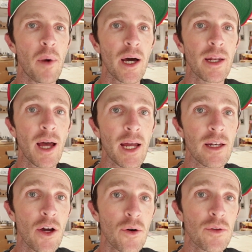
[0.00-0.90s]
but I
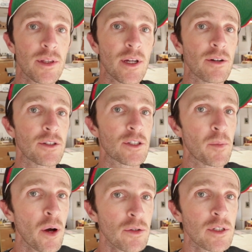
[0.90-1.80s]
know that there is
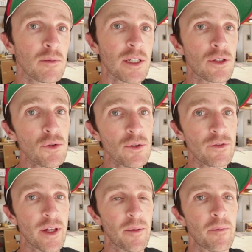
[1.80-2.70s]
supposed to be two
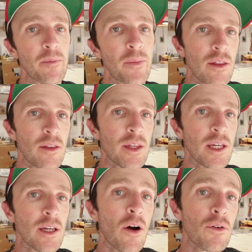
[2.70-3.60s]
of them.
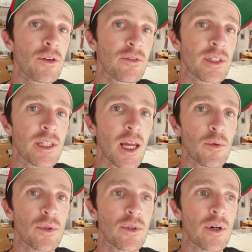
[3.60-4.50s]
The owner of this
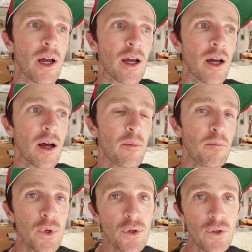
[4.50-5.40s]
table
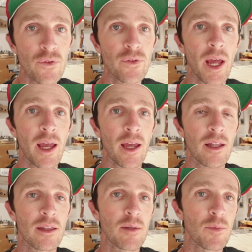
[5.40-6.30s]
moved
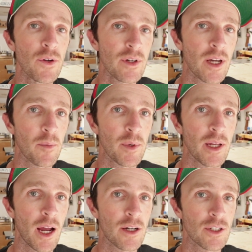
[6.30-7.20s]
and the moving
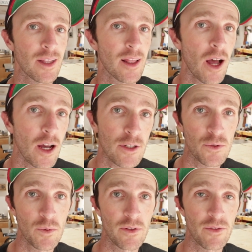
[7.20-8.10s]
company actually
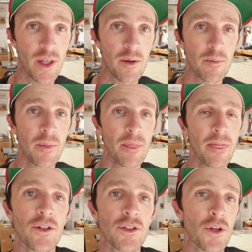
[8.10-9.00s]
lost one of them.
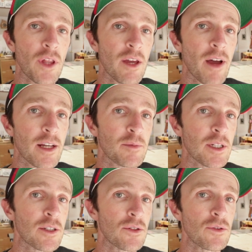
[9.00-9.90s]
So they have asked
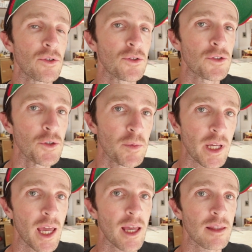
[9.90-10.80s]
me to
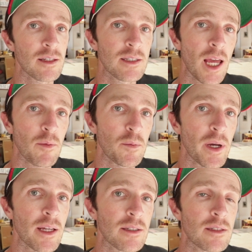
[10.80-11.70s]
duplicate this table
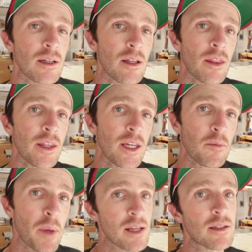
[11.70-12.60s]
base the
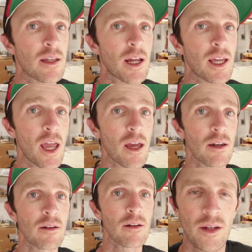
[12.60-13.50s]
best that I
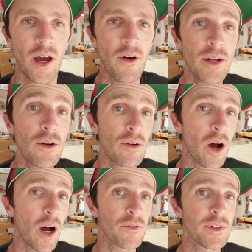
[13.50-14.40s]
can. Now I don't
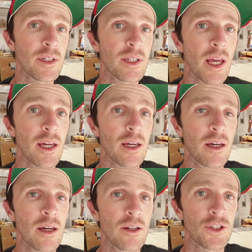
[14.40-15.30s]
often
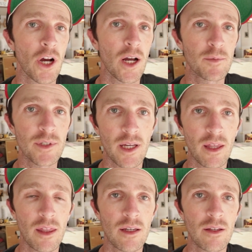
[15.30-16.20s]
take jobs
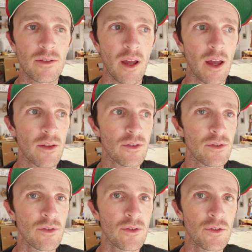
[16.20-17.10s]
like this as
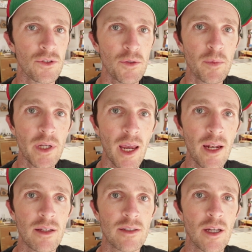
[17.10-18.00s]

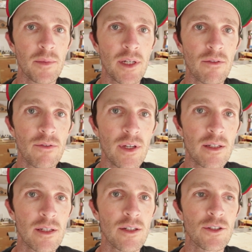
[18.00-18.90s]
duplicating something
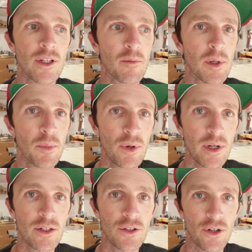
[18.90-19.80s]
vintage can be
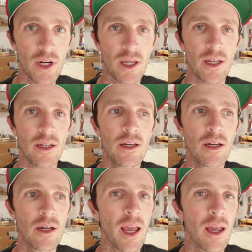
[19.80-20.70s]
pretty tricky.
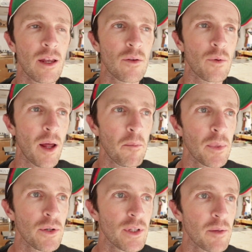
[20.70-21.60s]
And when I'm
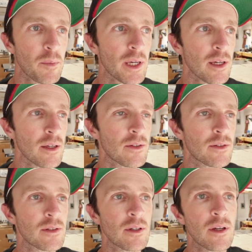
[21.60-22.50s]
building a
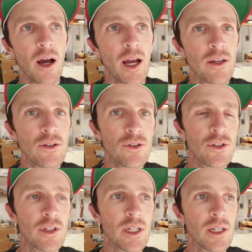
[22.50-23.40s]
piece, I
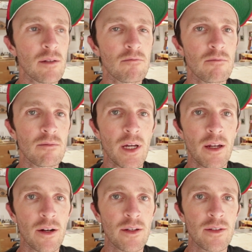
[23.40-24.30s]
usually, and
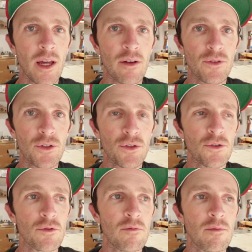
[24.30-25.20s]
not to sound
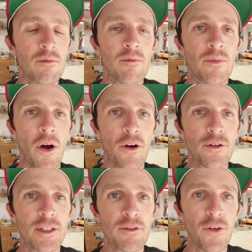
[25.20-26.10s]
too
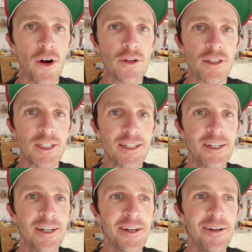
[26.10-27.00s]
artsy fartsy,
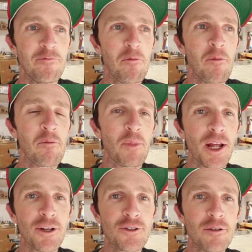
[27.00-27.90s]
but
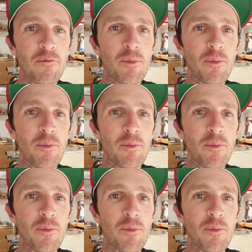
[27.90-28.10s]
I usually